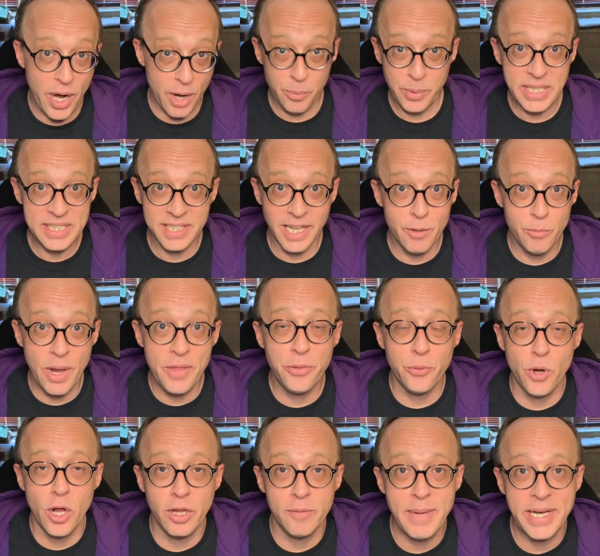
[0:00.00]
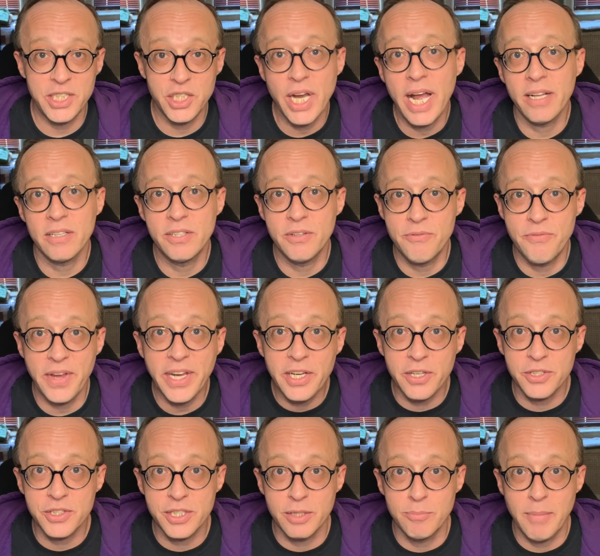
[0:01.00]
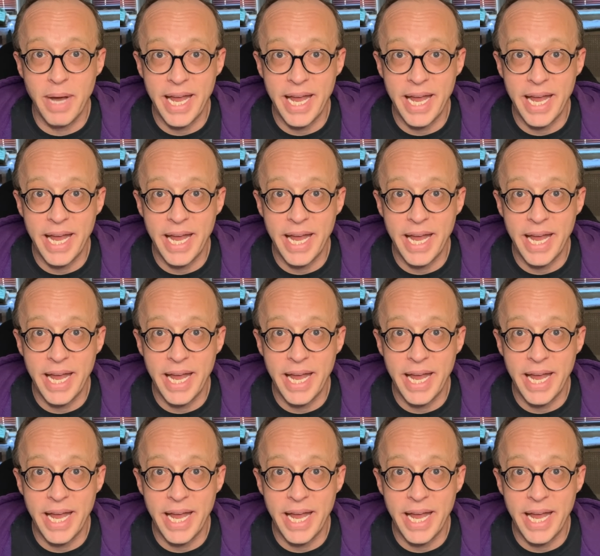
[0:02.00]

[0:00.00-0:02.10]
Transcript: I recently went through all of my childhood figures in my